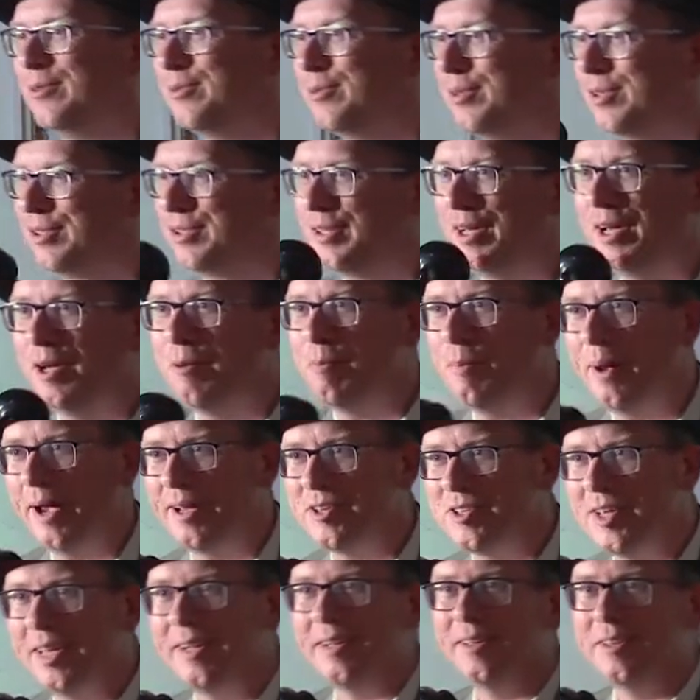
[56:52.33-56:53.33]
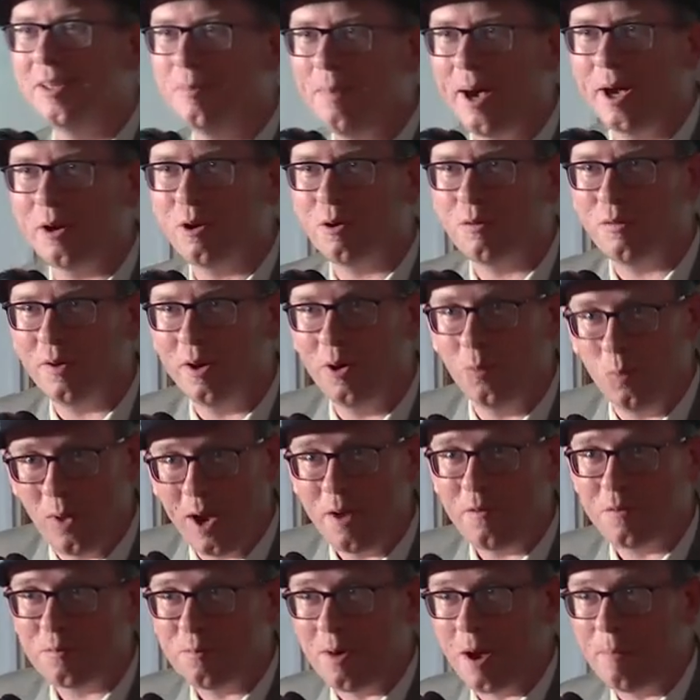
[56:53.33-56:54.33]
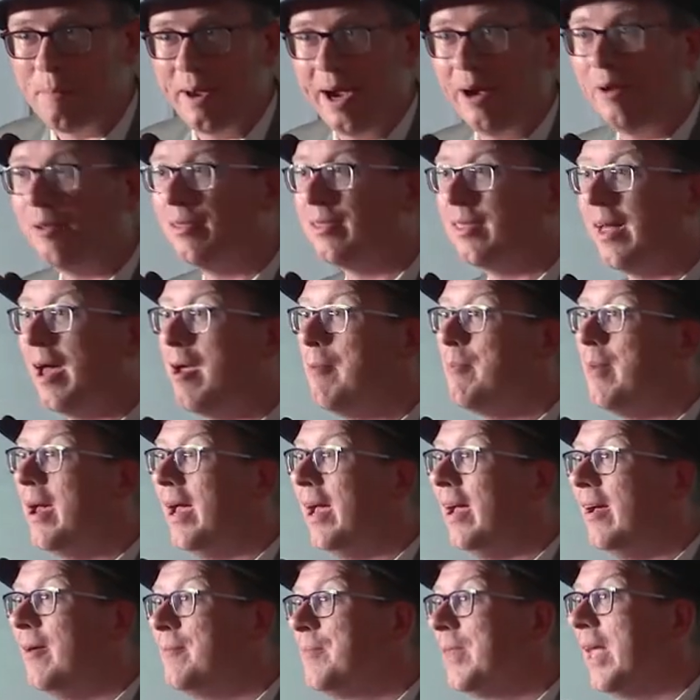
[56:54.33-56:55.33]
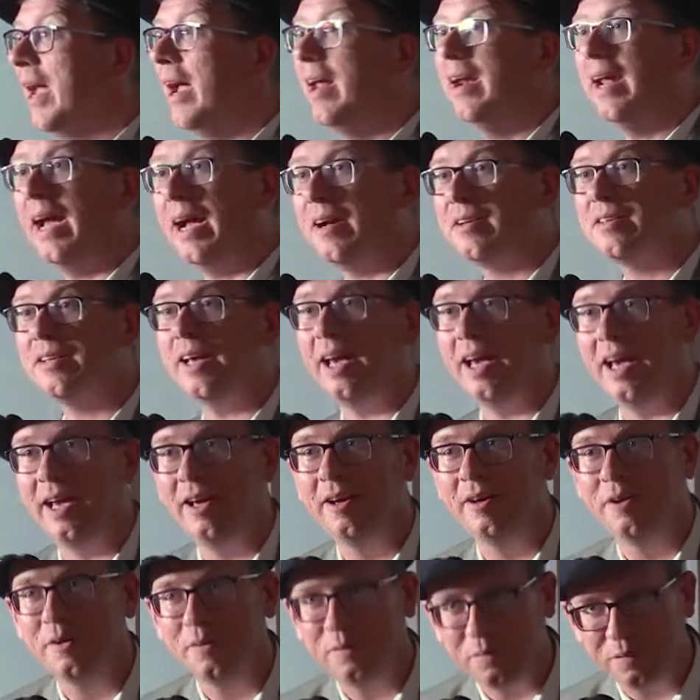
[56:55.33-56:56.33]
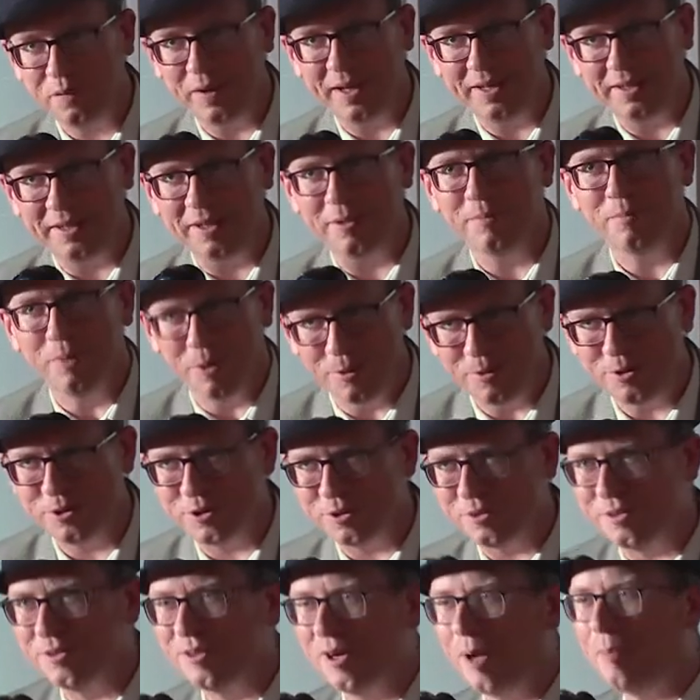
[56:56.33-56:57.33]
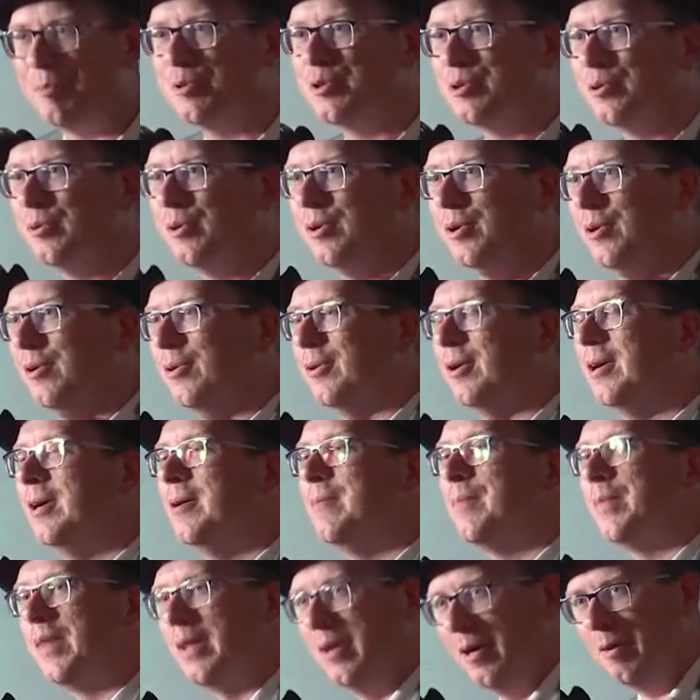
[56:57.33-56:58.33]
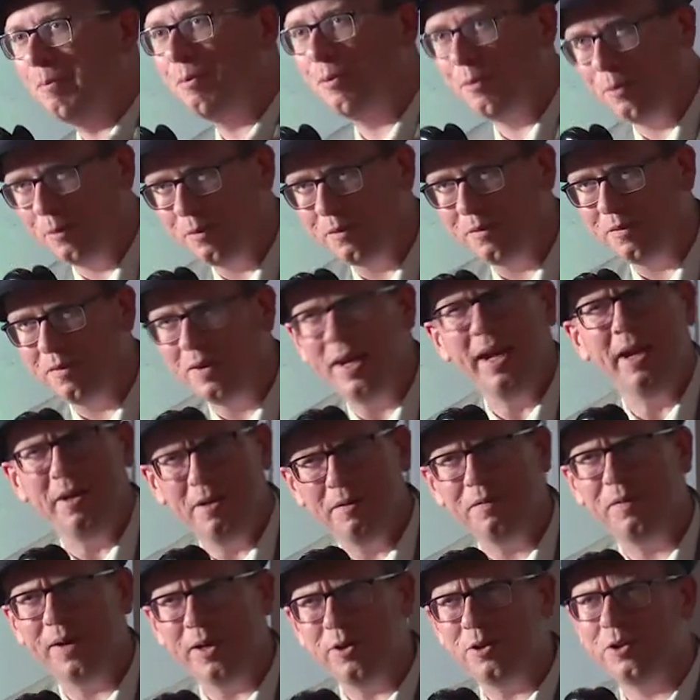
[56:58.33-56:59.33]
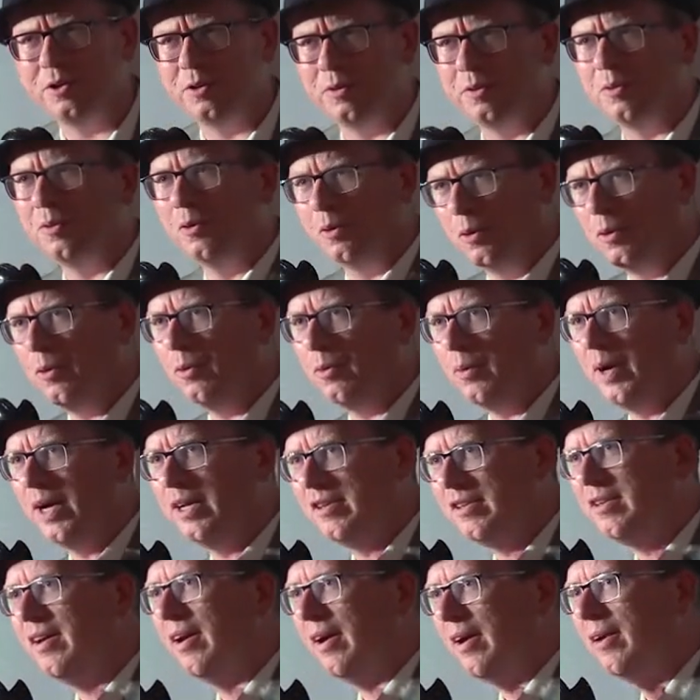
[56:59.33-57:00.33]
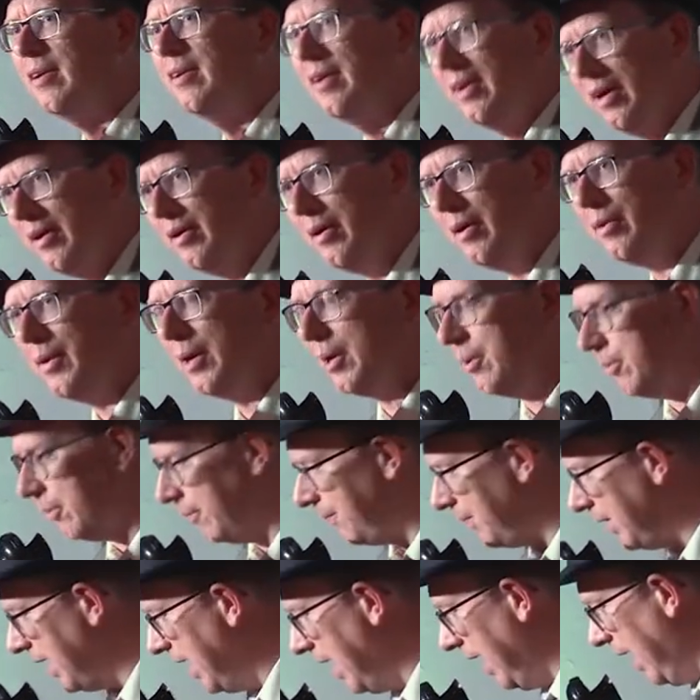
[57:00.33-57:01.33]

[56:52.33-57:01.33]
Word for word: You see, and by taking the microphone away from my mouth, I may enact a fading motion. I'm sure you approve. Innovation always here. thank you.